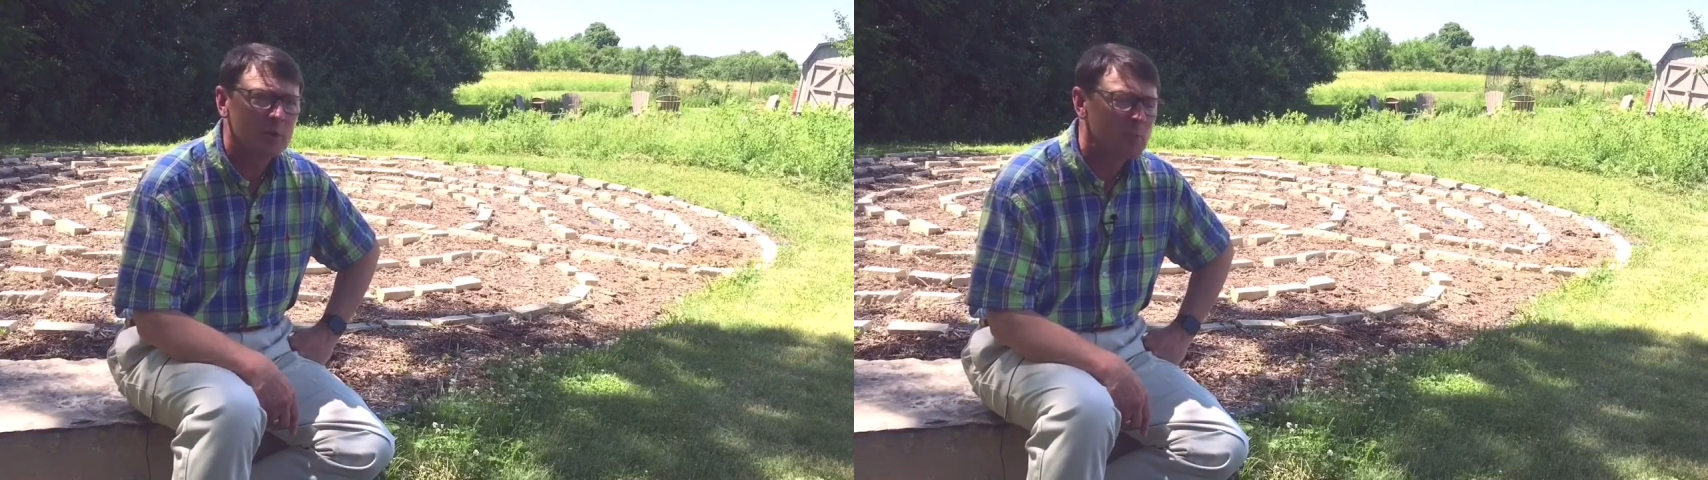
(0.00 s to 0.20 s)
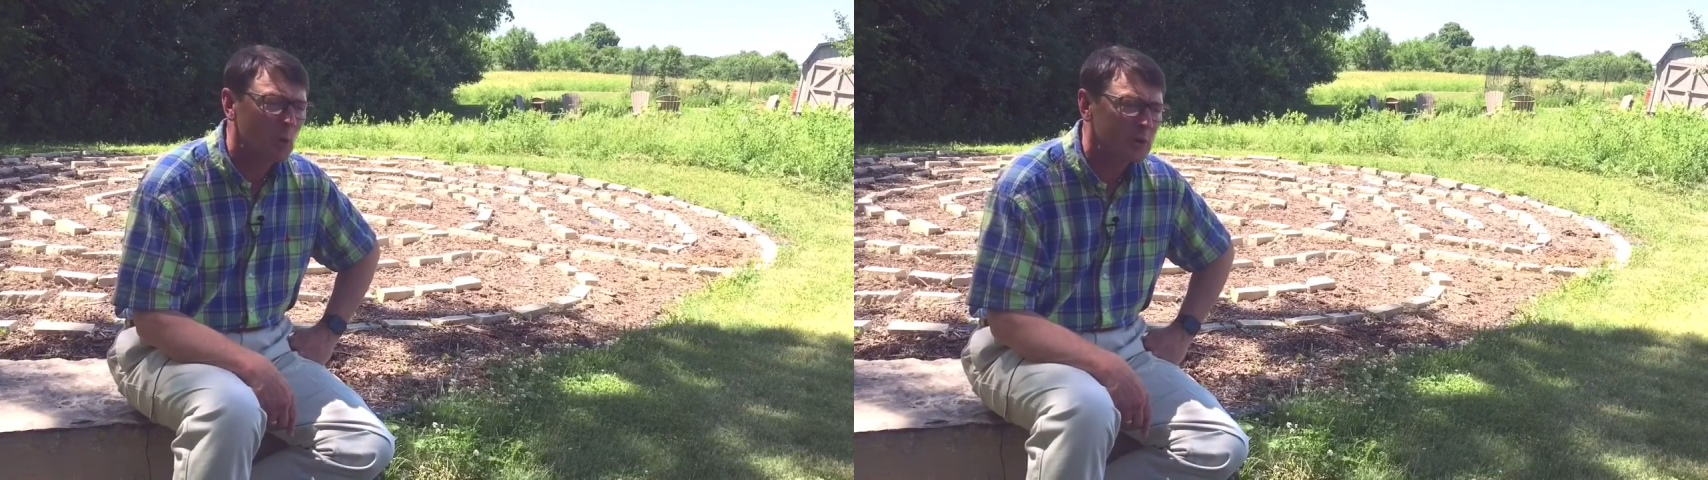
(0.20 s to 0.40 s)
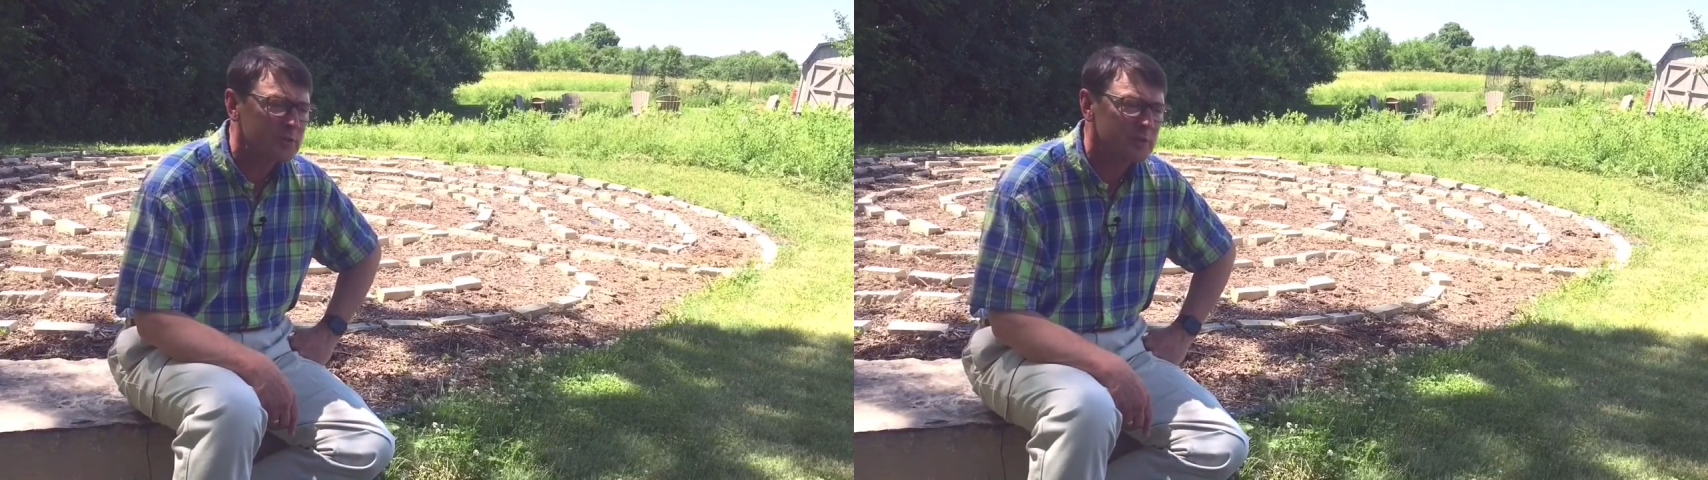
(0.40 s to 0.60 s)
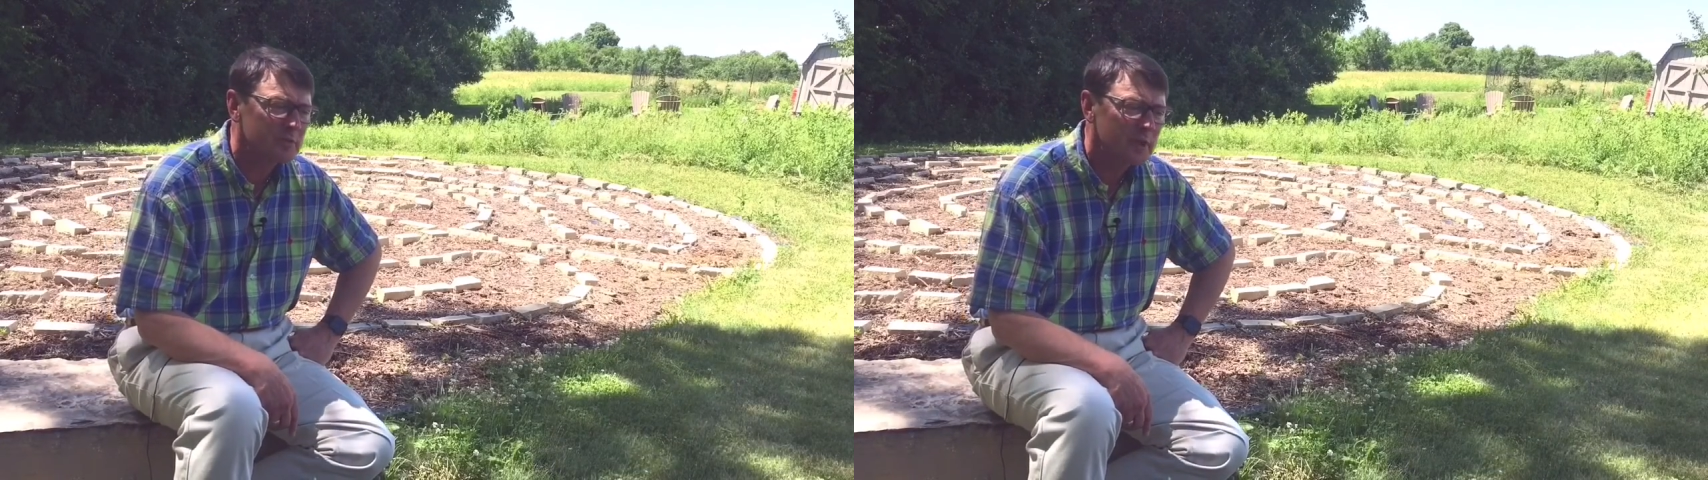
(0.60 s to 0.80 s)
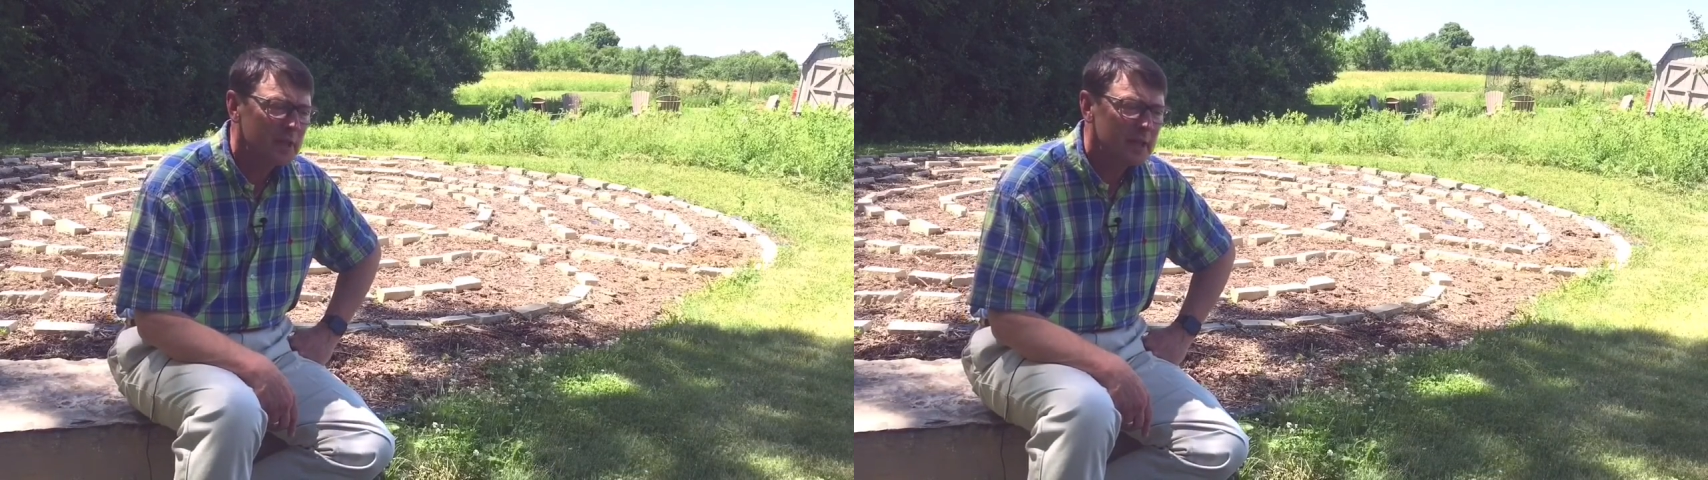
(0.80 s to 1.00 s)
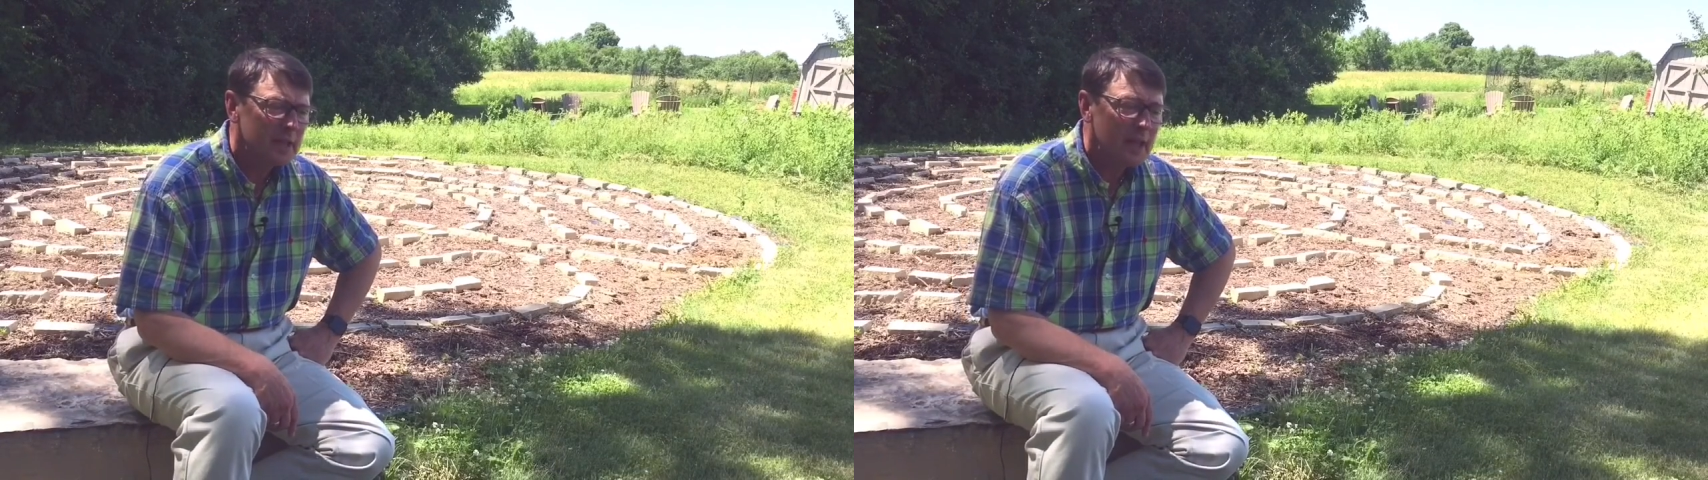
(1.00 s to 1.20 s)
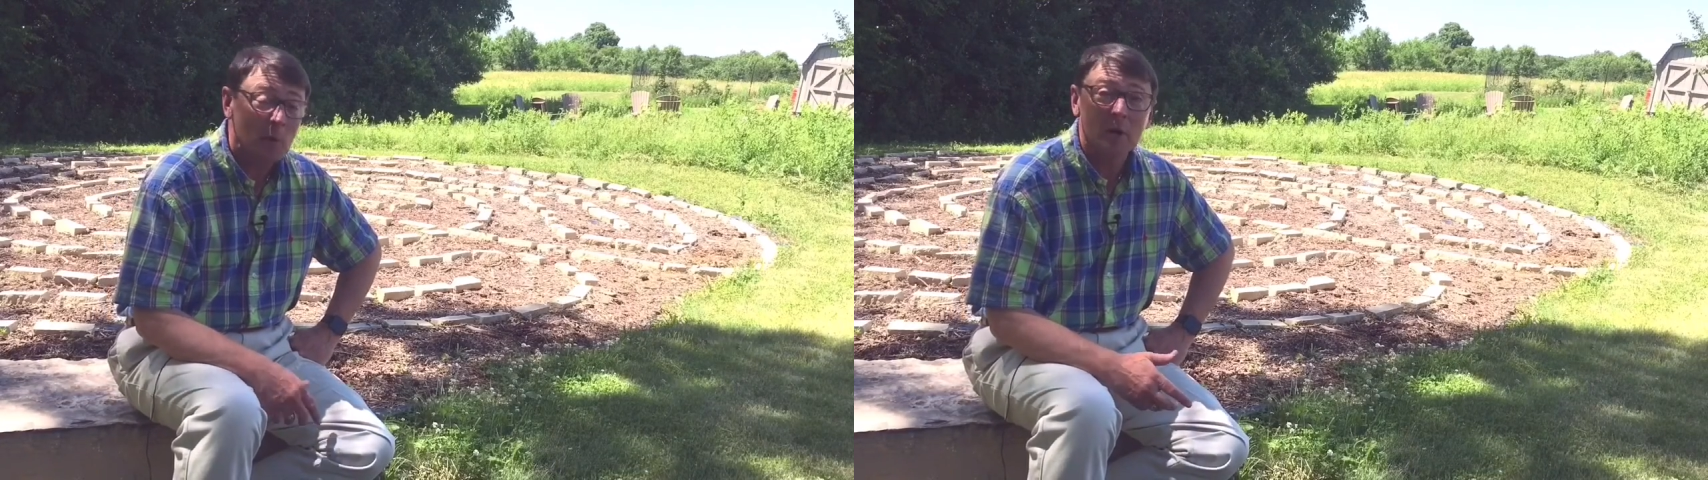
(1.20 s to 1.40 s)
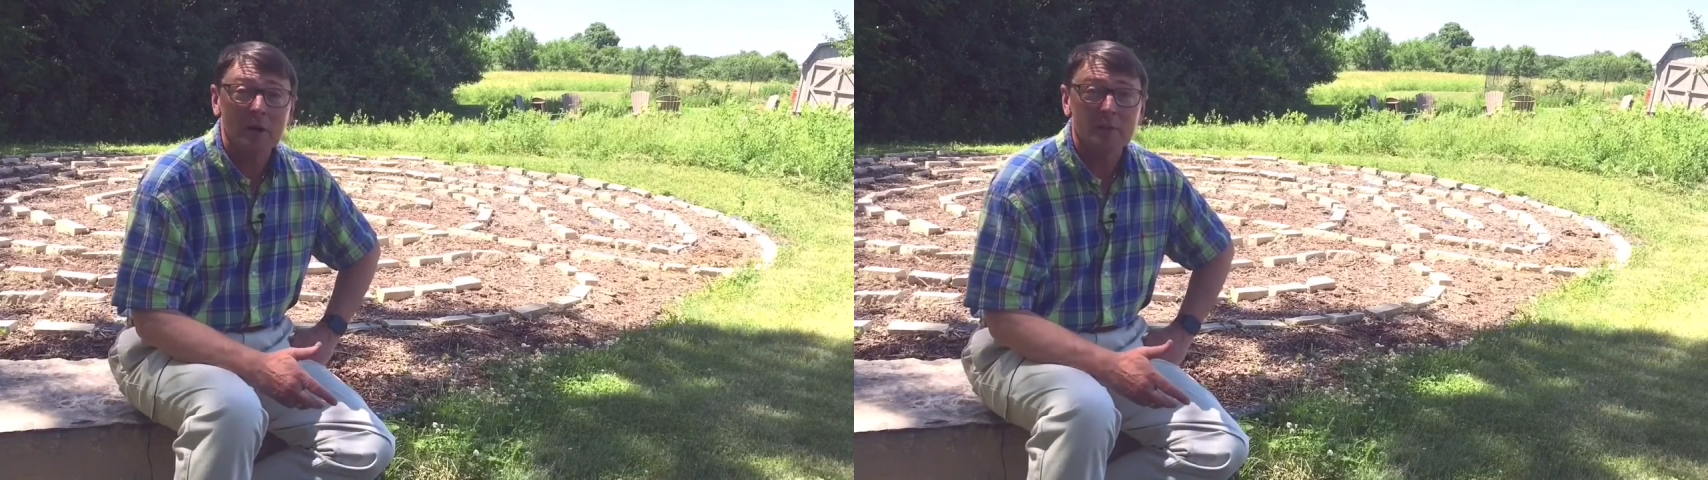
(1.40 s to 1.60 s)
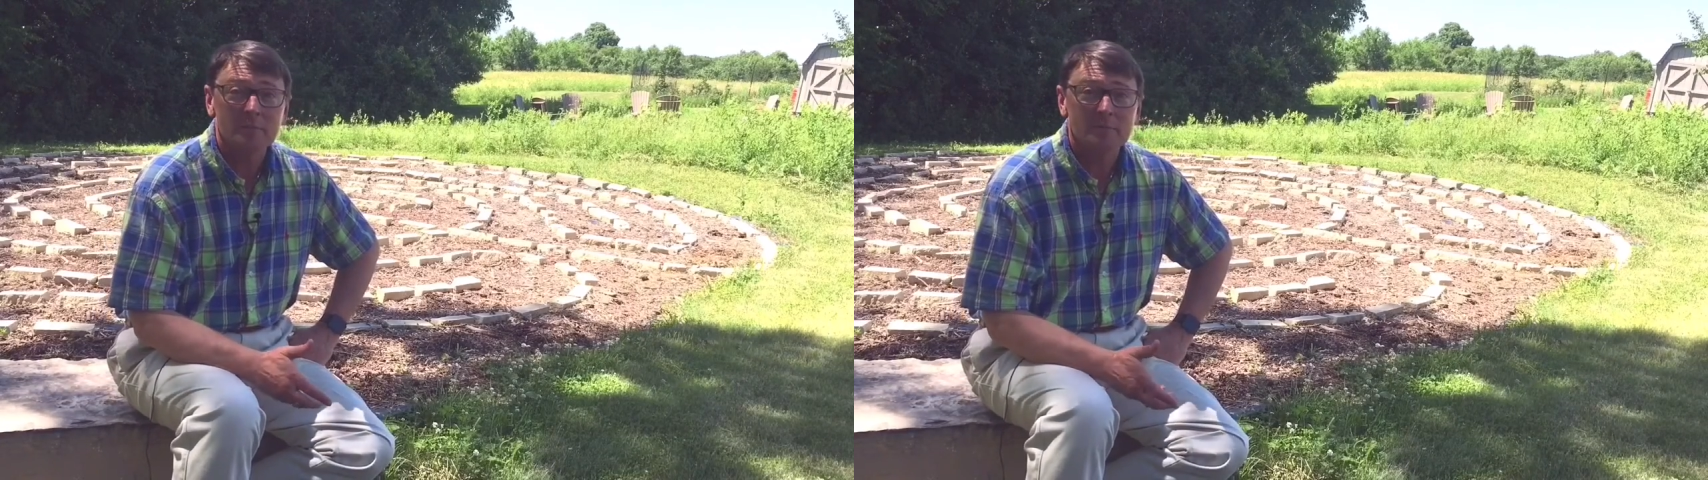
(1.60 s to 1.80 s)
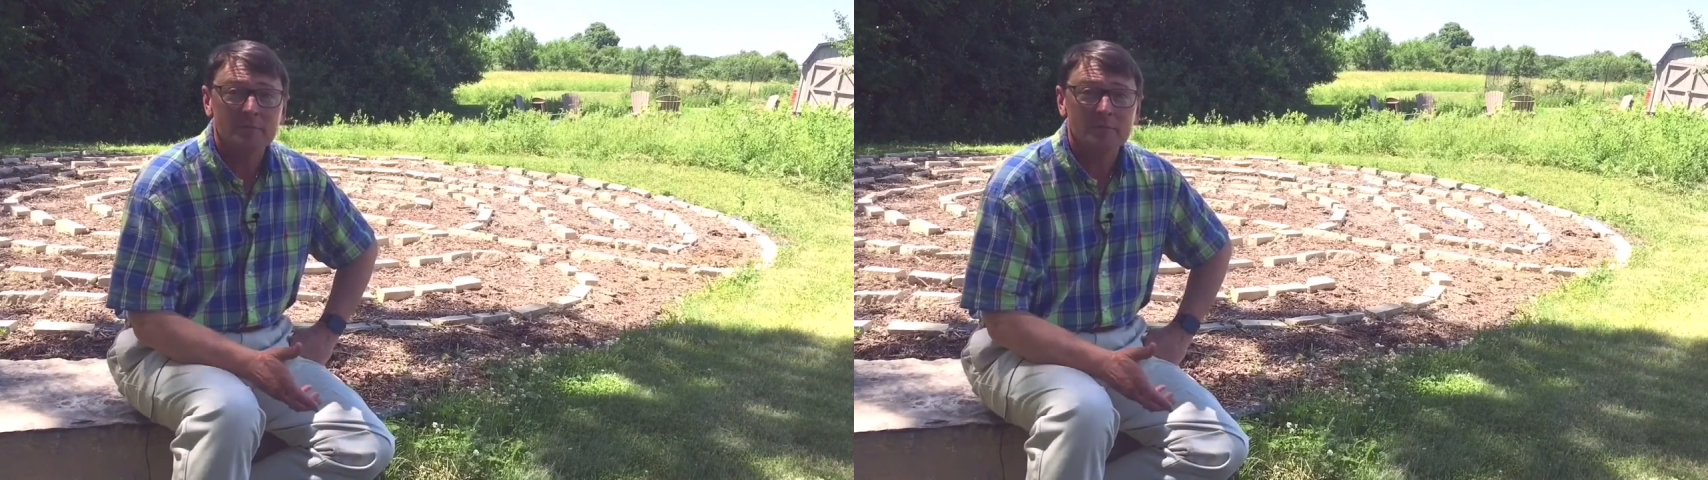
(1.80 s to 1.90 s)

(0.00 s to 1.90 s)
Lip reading: reports of how a